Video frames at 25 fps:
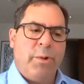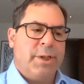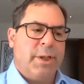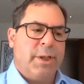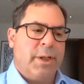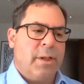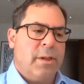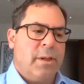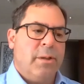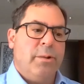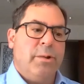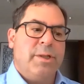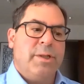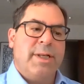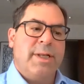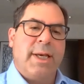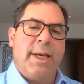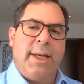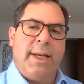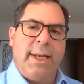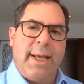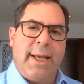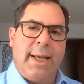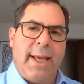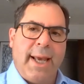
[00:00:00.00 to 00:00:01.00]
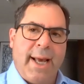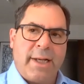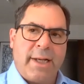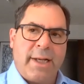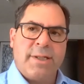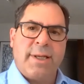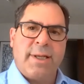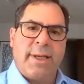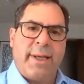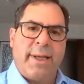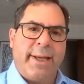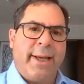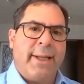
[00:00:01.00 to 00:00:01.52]
which includes
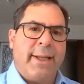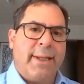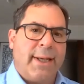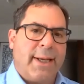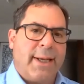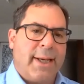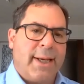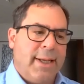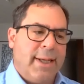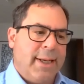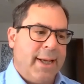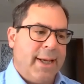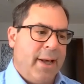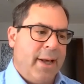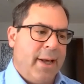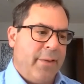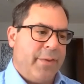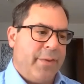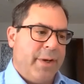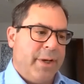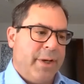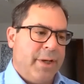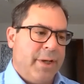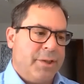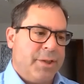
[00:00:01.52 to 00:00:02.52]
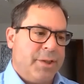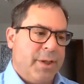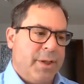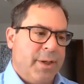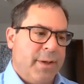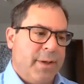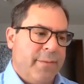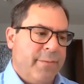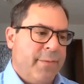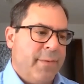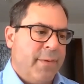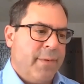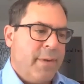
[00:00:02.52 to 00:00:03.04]
KidneyX and the Kidney Health
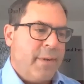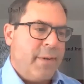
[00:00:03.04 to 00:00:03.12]
Initiative.